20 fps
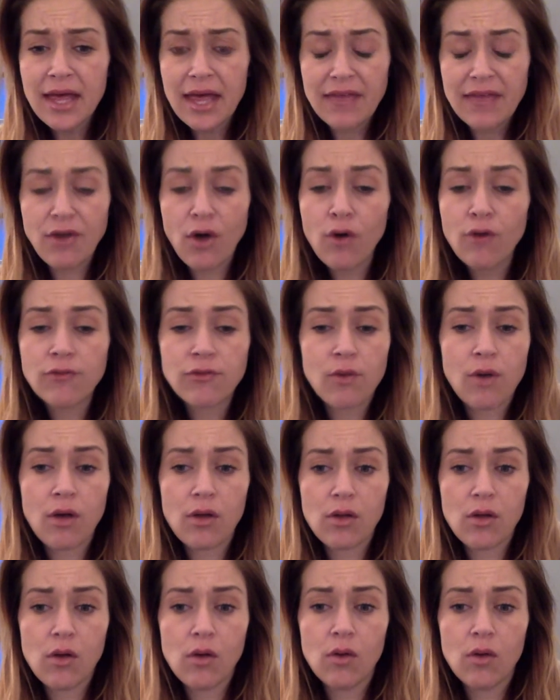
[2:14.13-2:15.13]
The overall
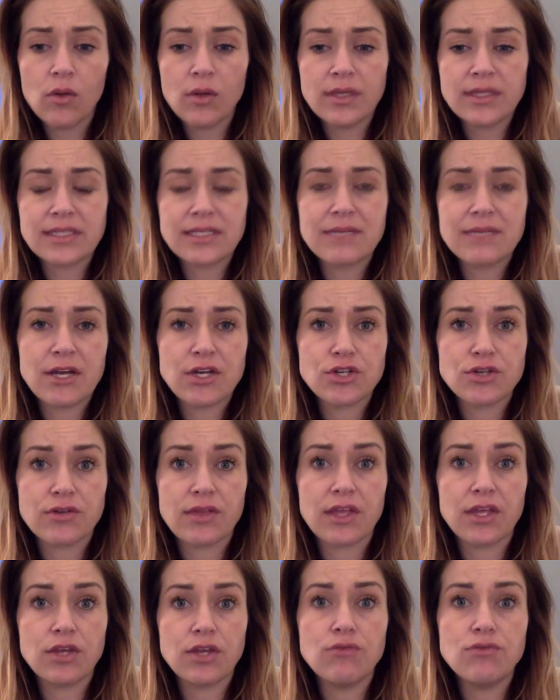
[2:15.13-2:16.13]
goal is to make sure
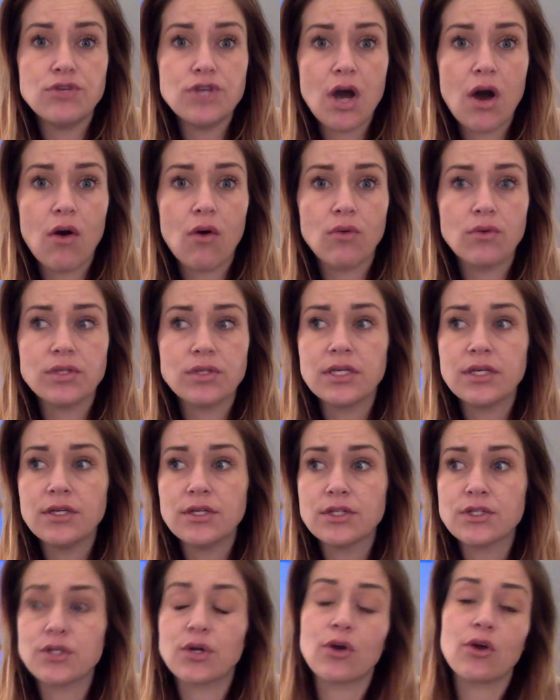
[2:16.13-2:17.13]
that you don't
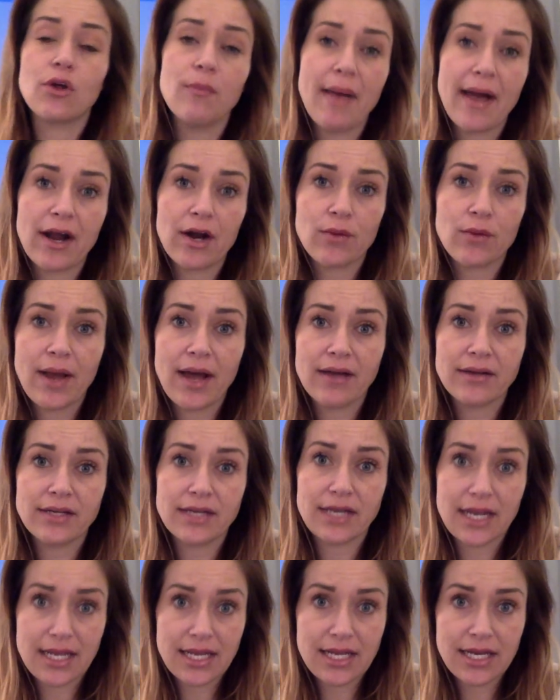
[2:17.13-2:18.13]
circle back around
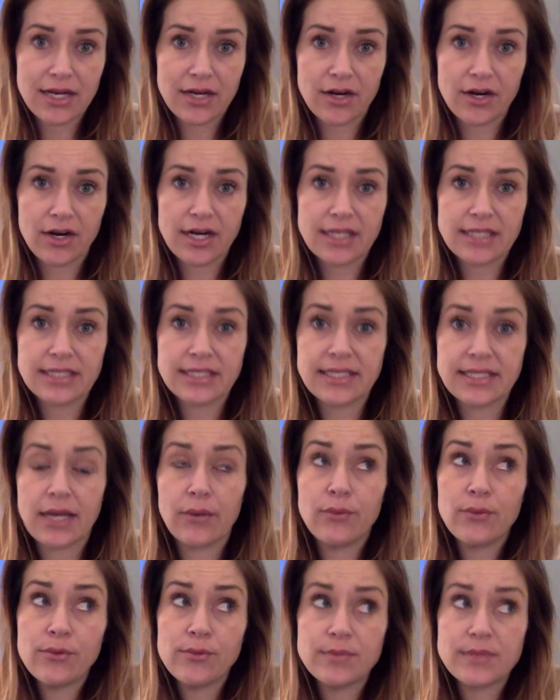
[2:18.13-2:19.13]
in a year and
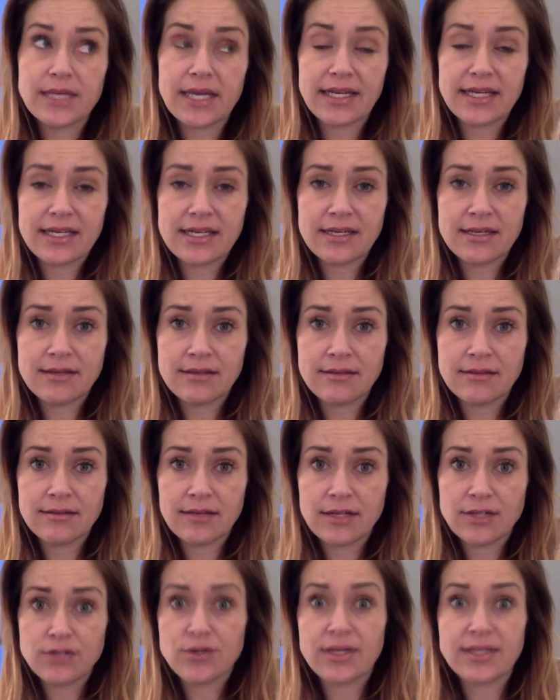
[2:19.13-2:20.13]
say, oops, I didn't
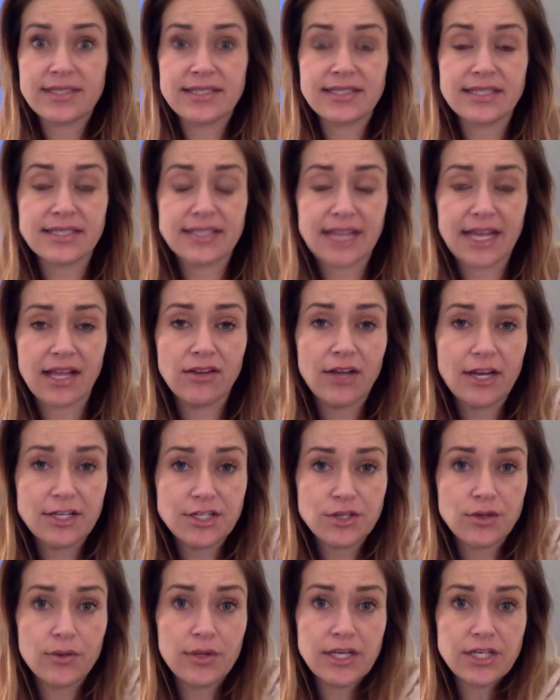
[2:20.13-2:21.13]
address the
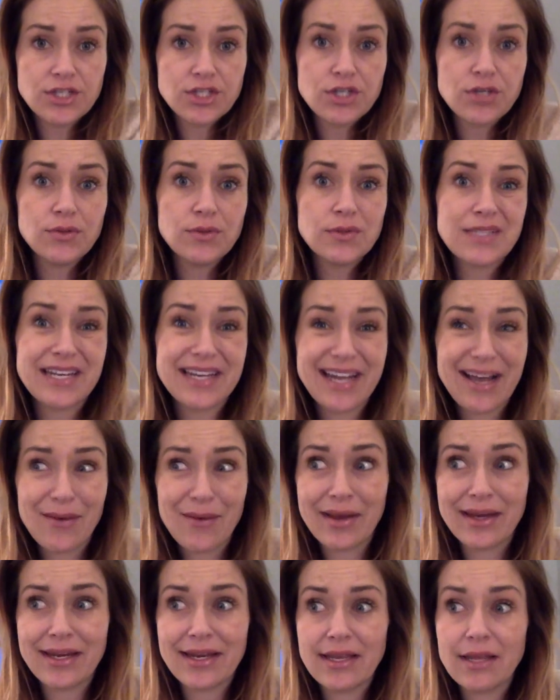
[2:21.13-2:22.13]
psychological issues and now
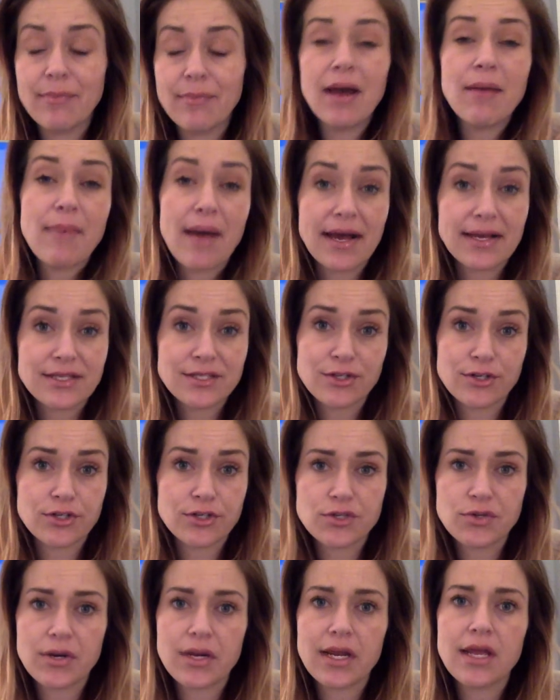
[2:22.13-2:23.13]
I need the bypass
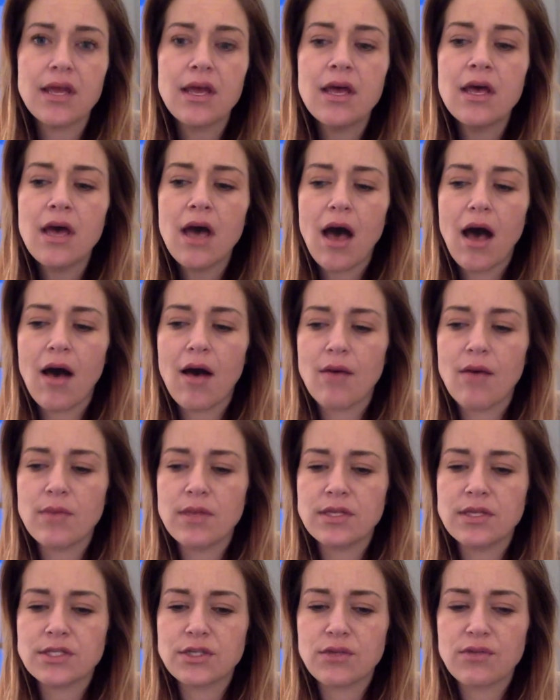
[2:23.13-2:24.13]
surgery.
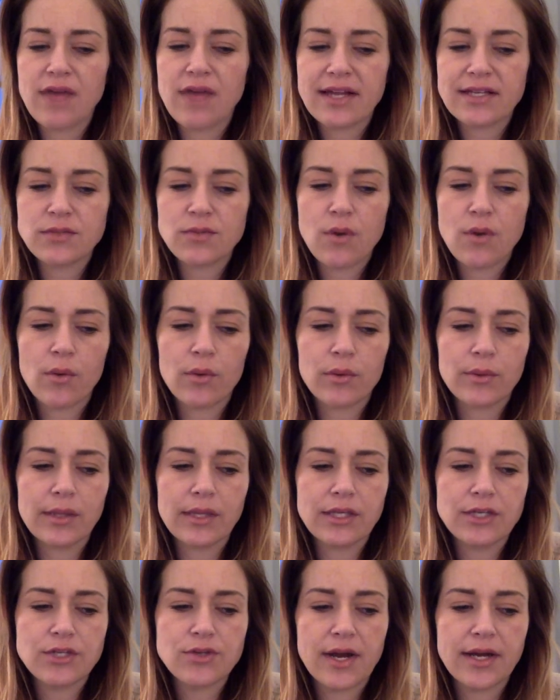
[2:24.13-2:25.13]
And so that's what we're
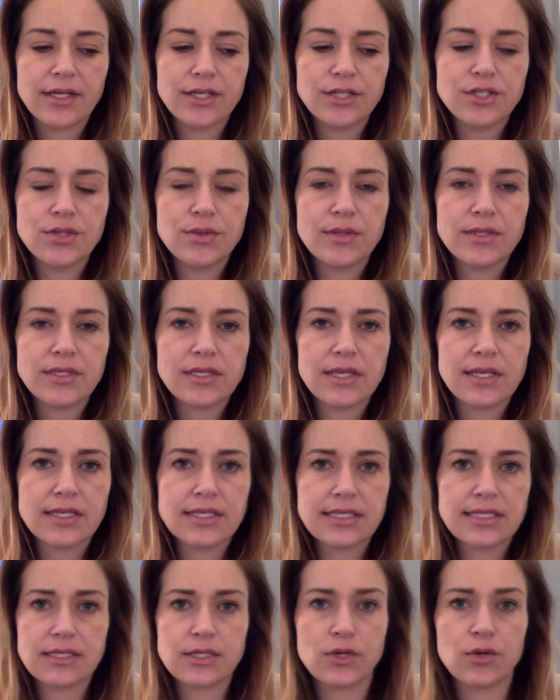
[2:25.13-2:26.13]
really trying to do is
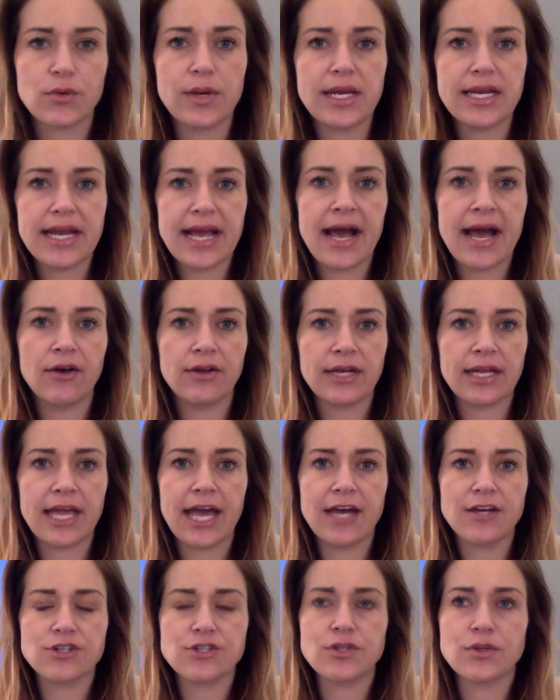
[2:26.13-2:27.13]
screen out and
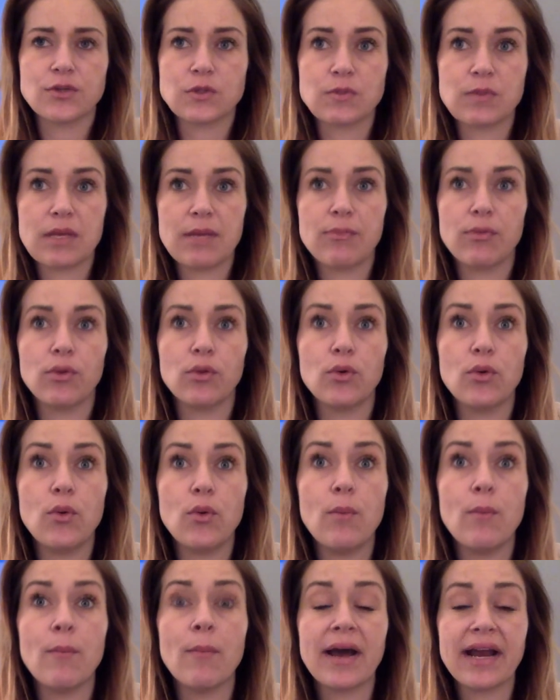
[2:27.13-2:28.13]
catch those people who
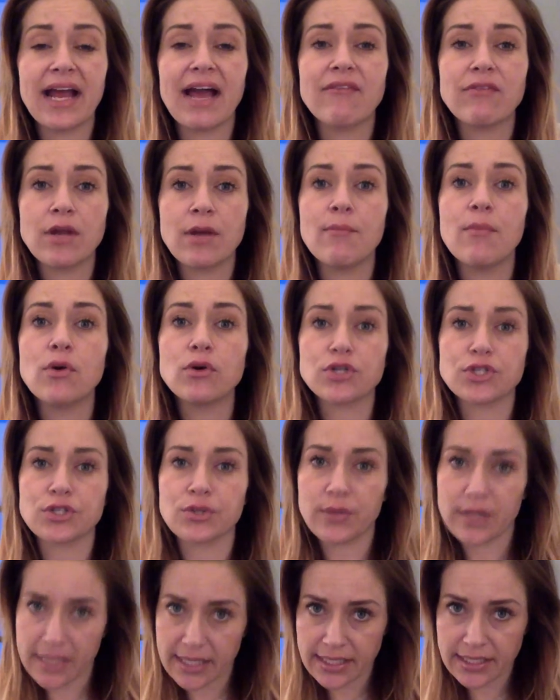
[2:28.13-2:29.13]
might have an
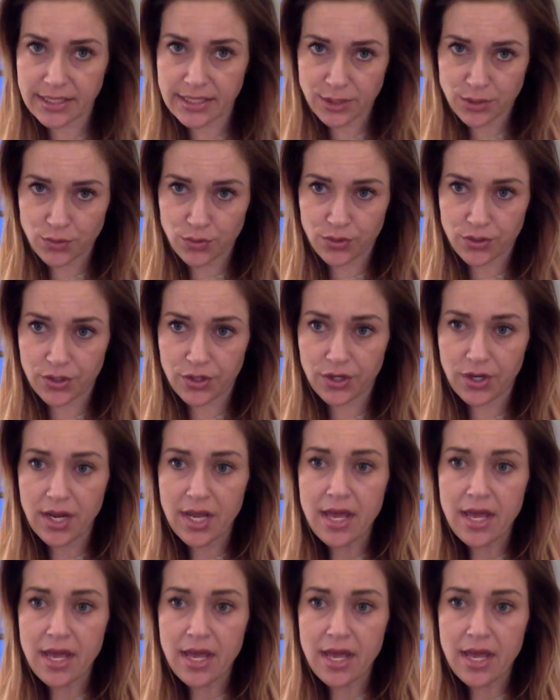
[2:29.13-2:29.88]
emotional eating disorder